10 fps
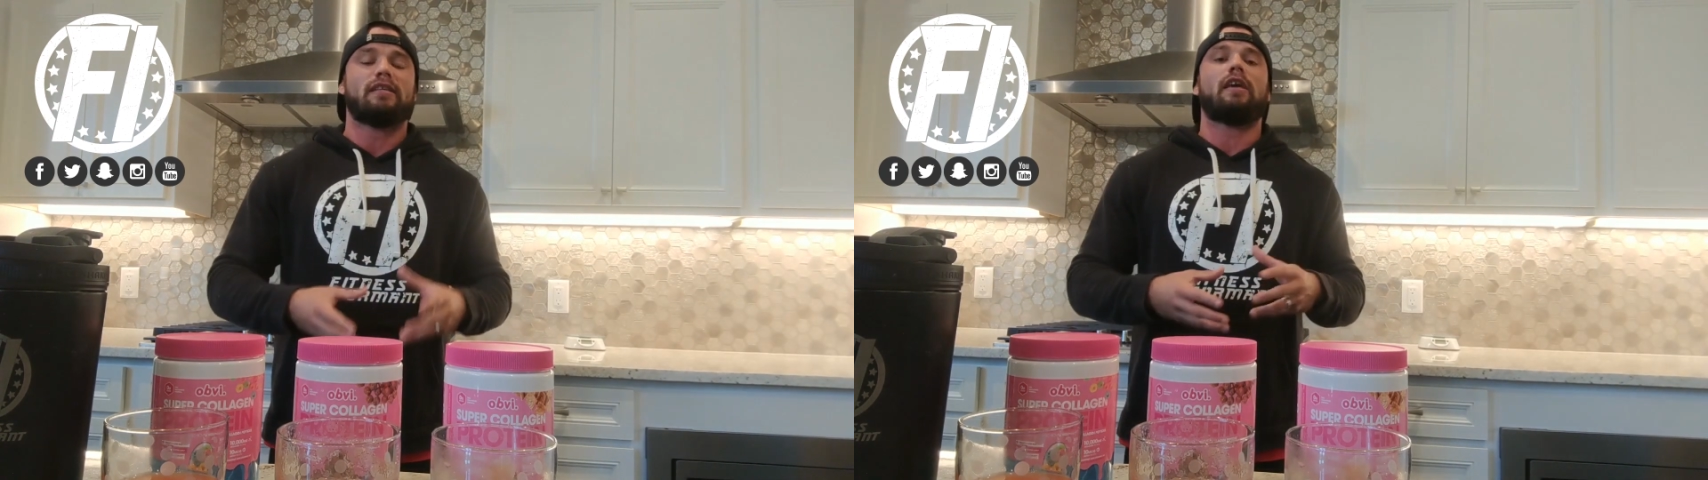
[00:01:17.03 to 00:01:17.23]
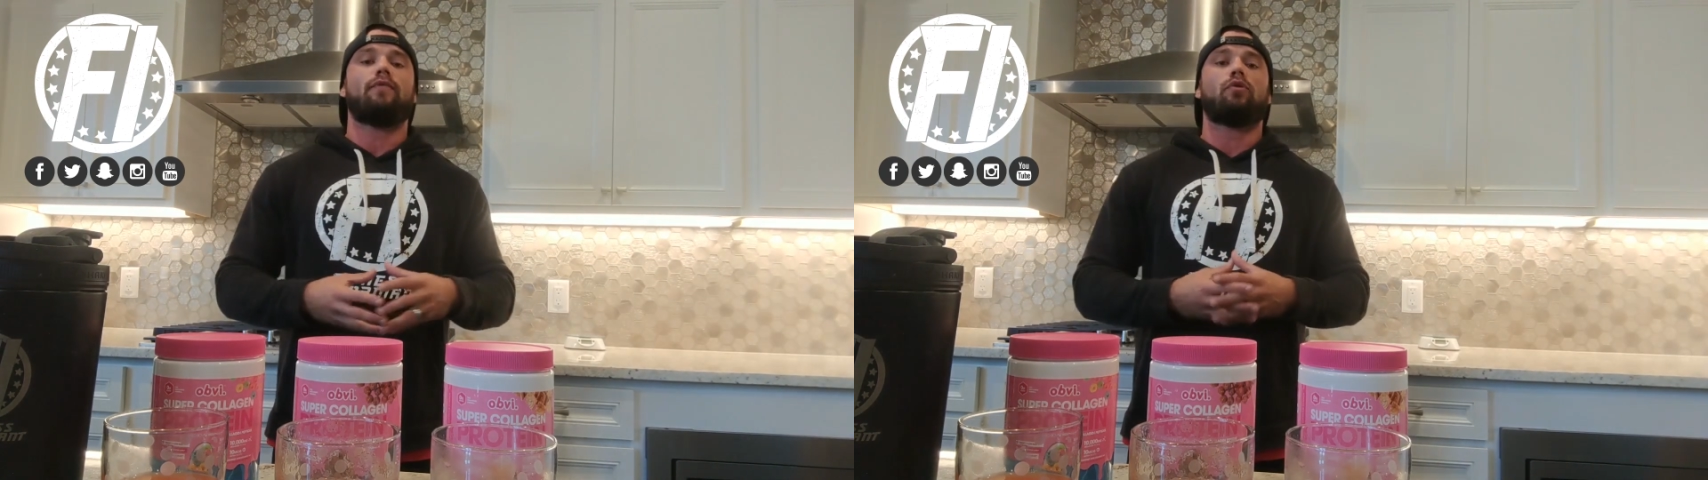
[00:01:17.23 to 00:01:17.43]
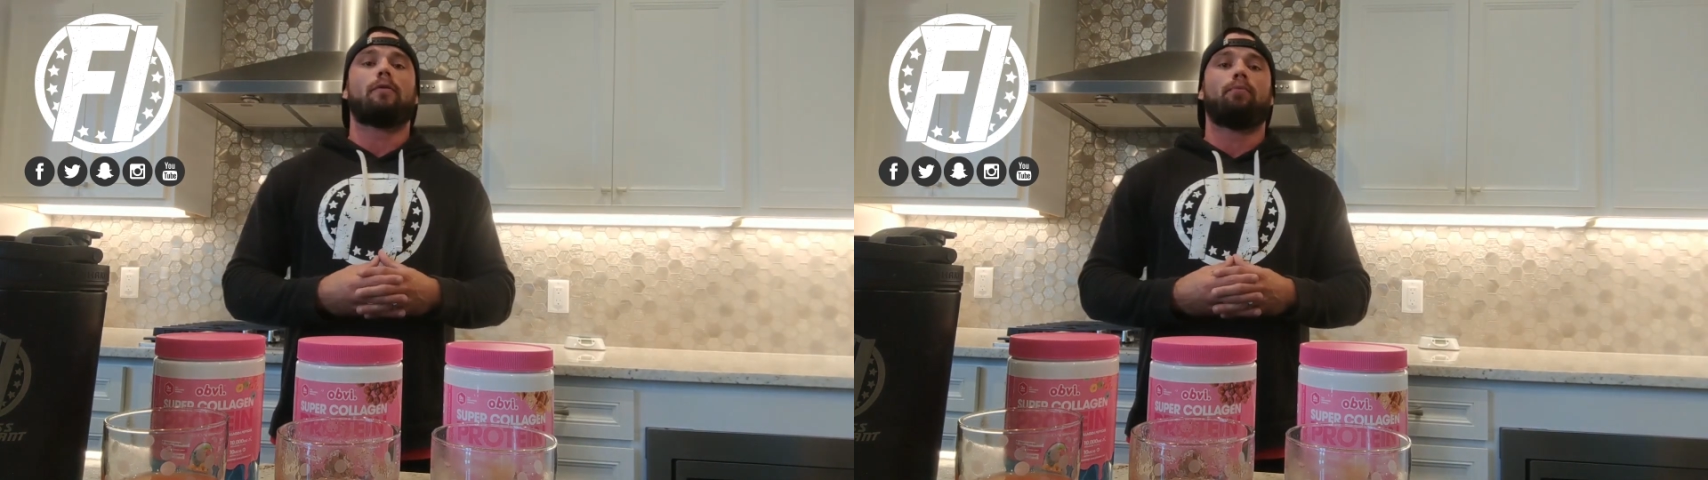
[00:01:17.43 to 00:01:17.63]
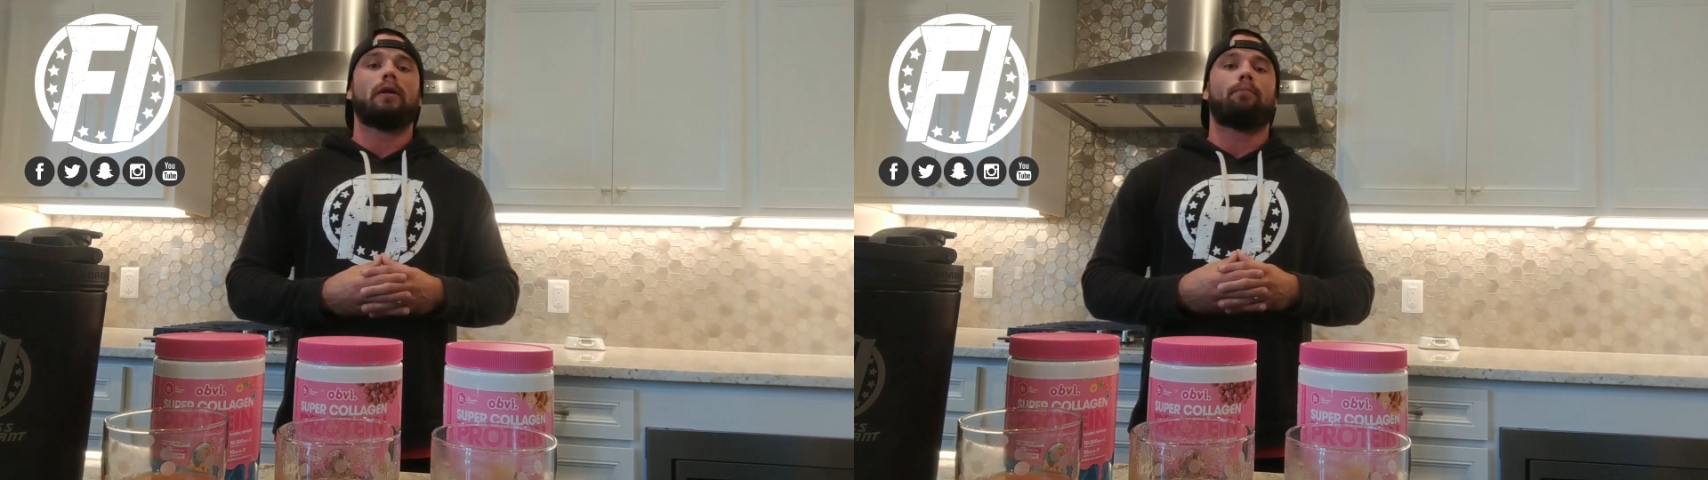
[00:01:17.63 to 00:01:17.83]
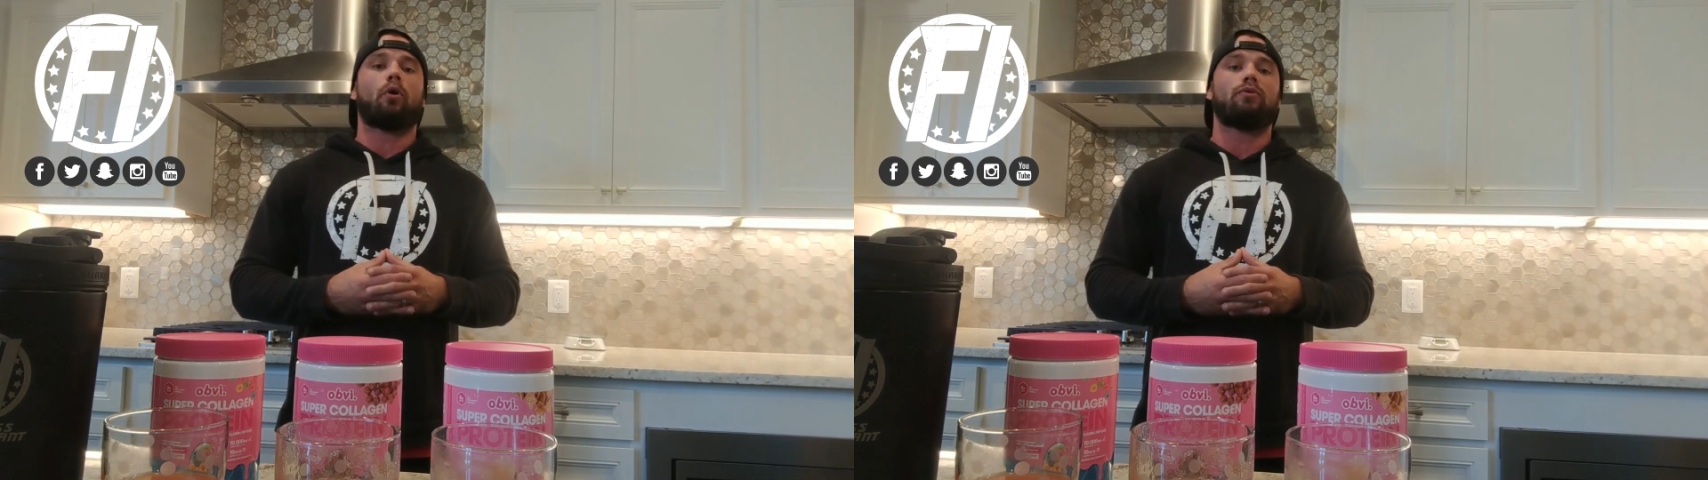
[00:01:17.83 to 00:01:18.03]
to give you
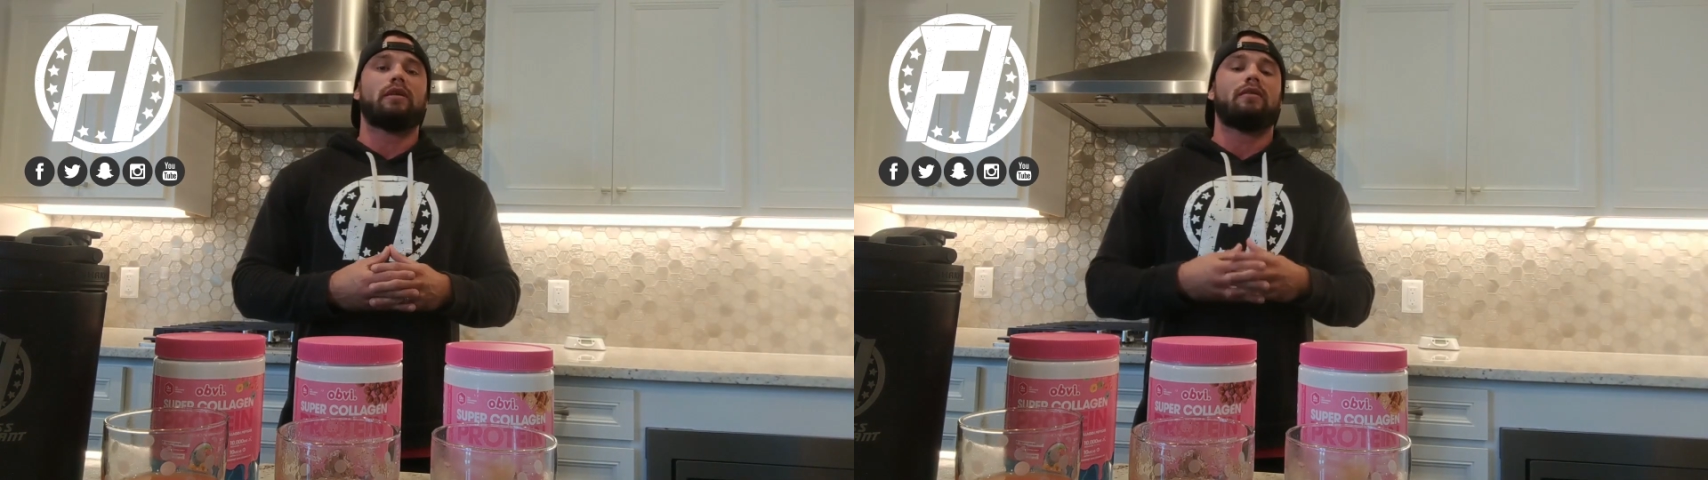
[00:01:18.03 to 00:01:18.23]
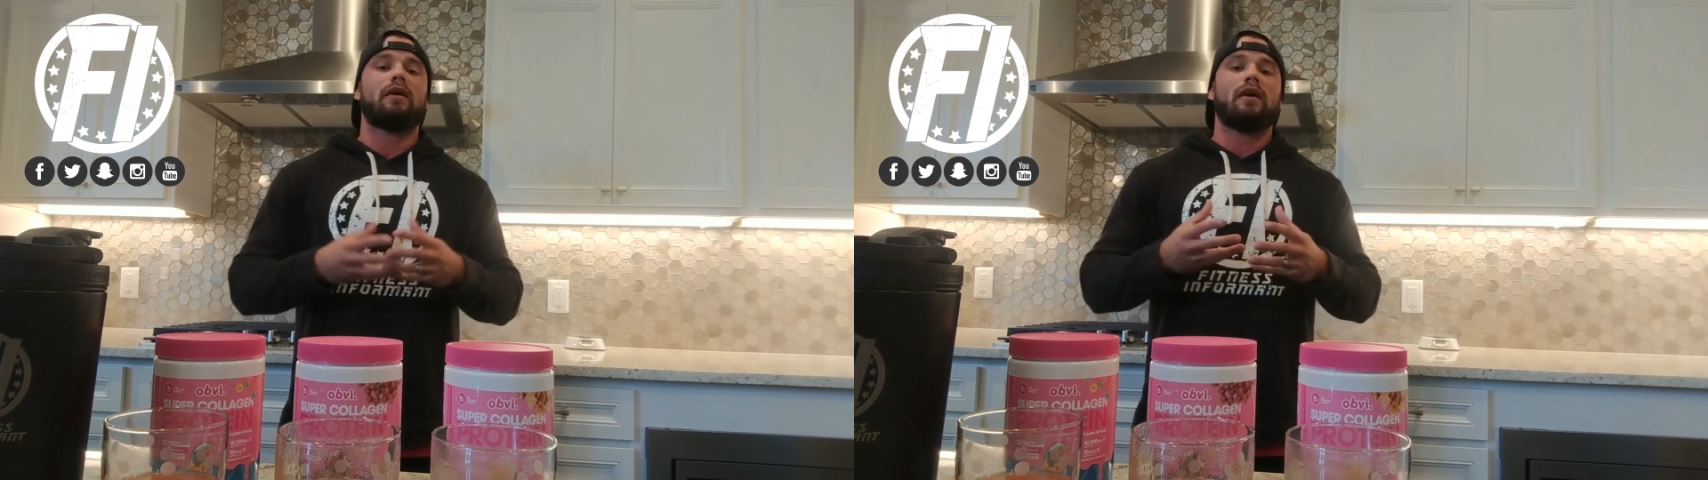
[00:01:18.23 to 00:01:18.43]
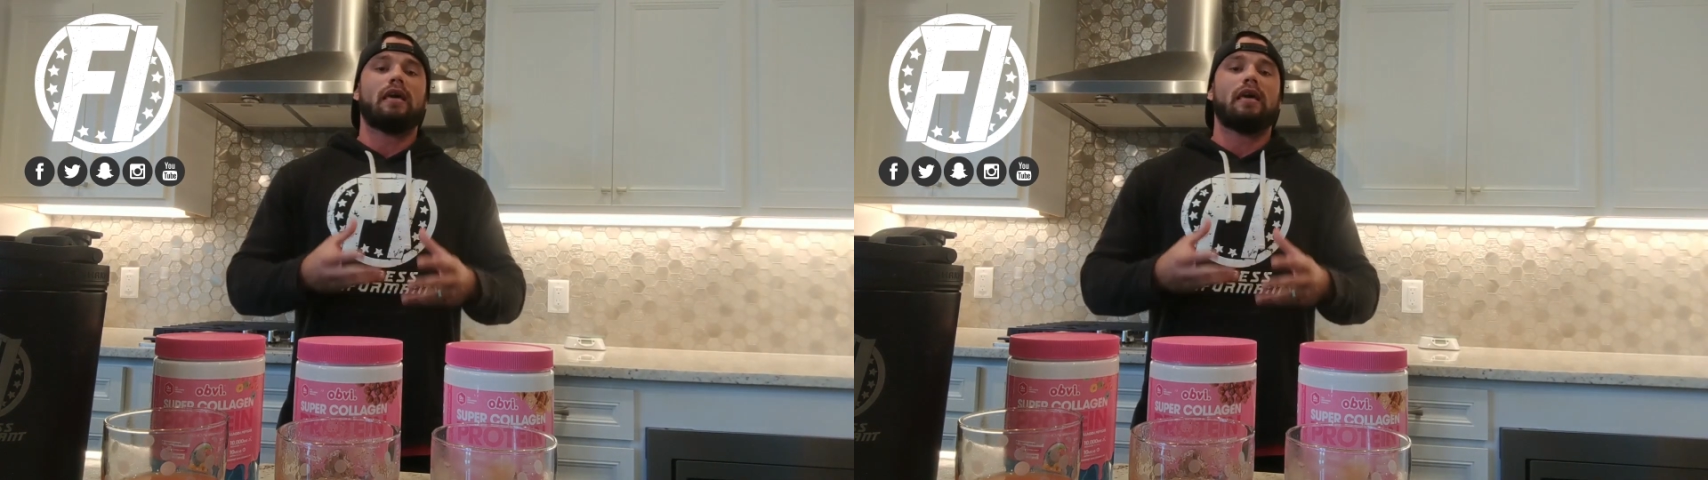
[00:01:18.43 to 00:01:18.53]
complete protein